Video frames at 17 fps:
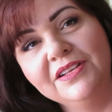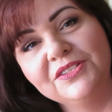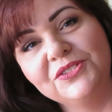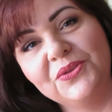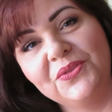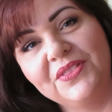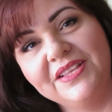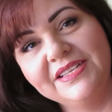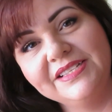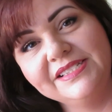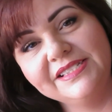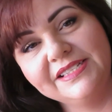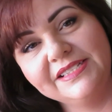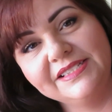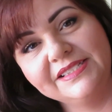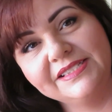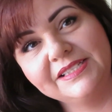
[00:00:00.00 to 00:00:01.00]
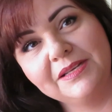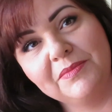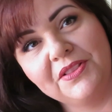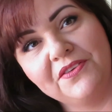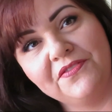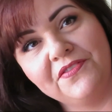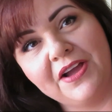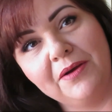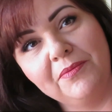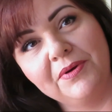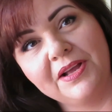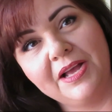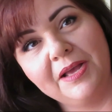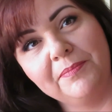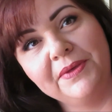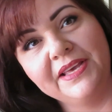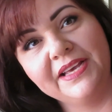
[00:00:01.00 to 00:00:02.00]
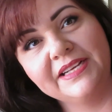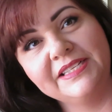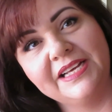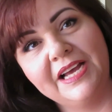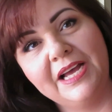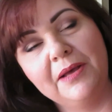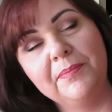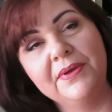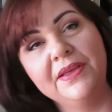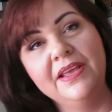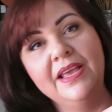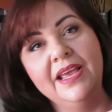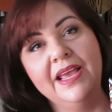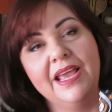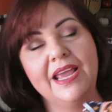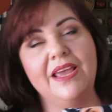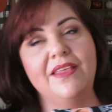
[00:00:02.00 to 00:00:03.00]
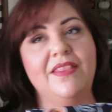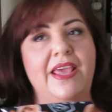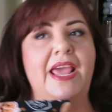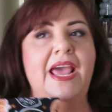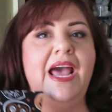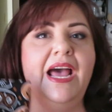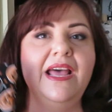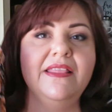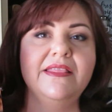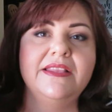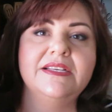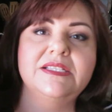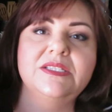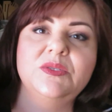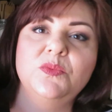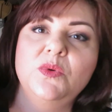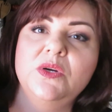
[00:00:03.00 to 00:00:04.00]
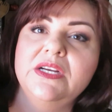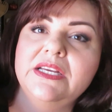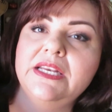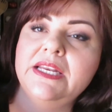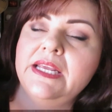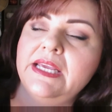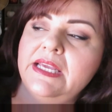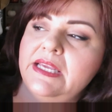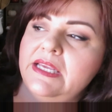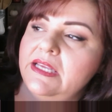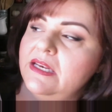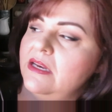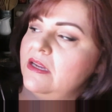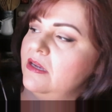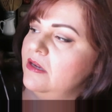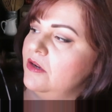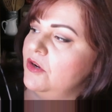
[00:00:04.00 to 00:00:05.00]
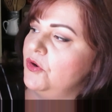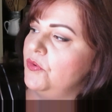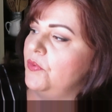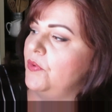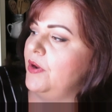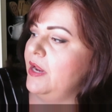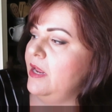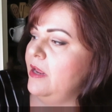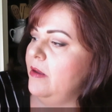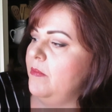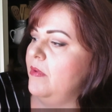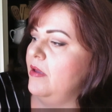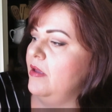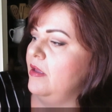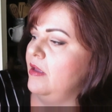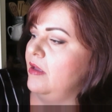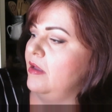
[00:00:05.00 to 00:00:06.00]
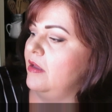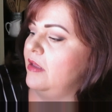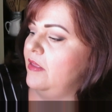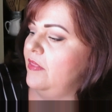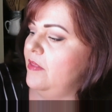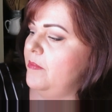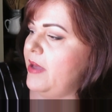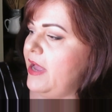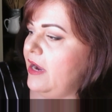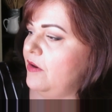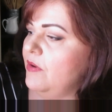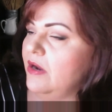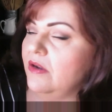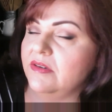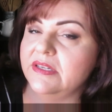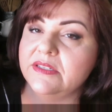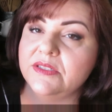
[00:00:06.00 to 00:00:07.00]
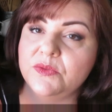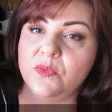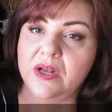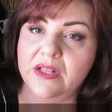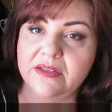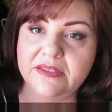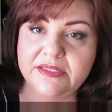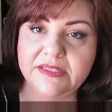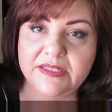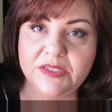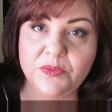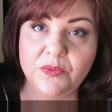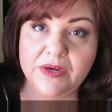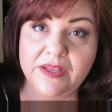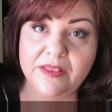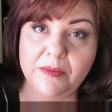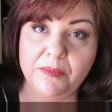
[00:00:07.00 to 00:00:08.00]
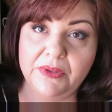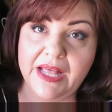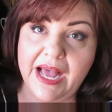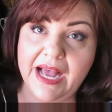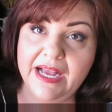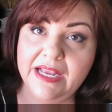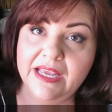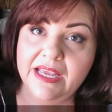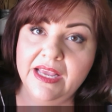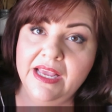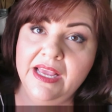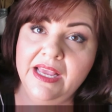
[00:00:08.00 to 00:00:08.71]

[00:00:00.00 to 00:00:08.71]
So this is some of the fabric I picked up, and they had this one in cream in the background as well as this one in the black,